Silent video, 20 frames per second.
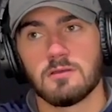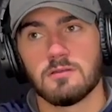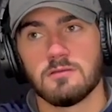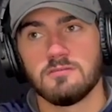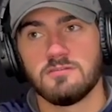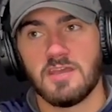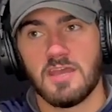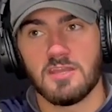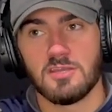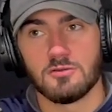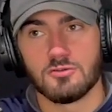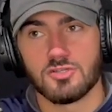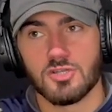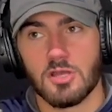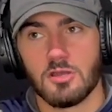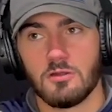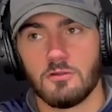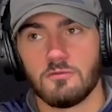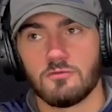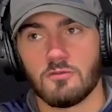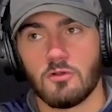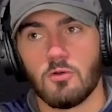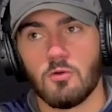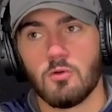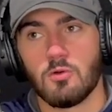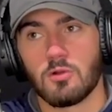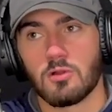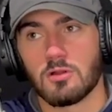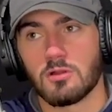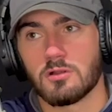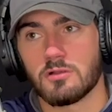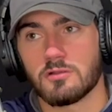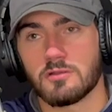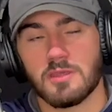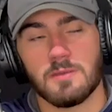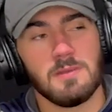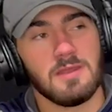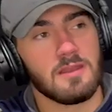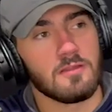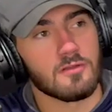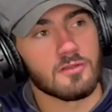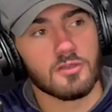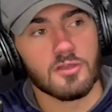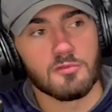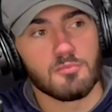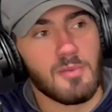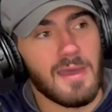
Daniel Jones or give me another good